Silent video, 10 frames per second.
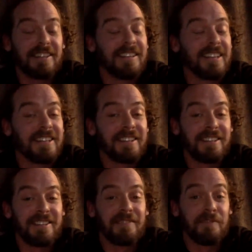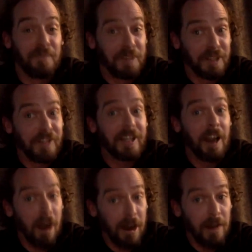it's physically
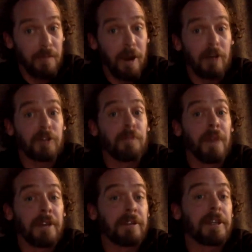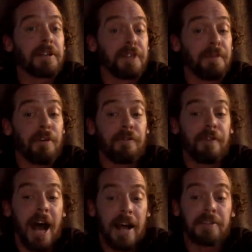hard, but also mentally because they move
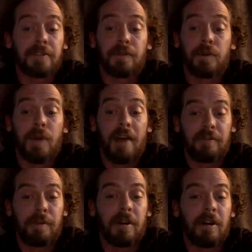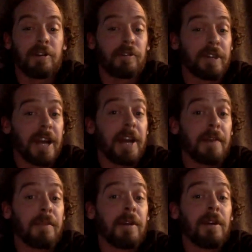fast. So you have to be on your
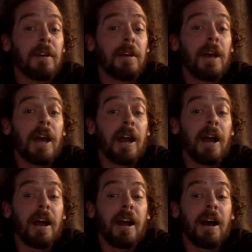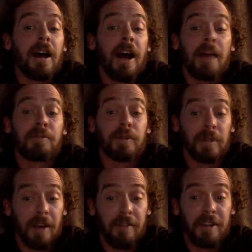game. And I
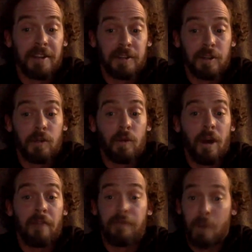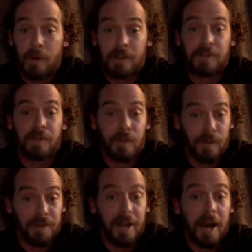absolutely love it because you are focused the
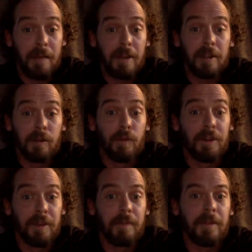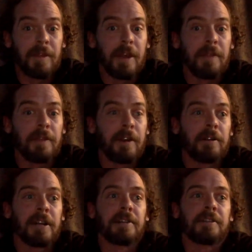whole time. And you're with them, and their
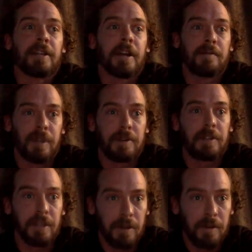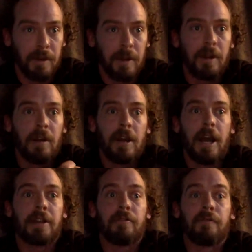intensity comes onto you,
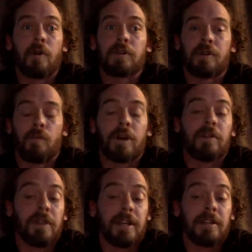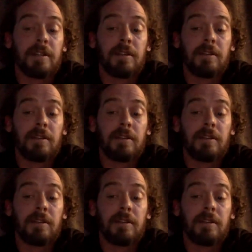and you focus on what you need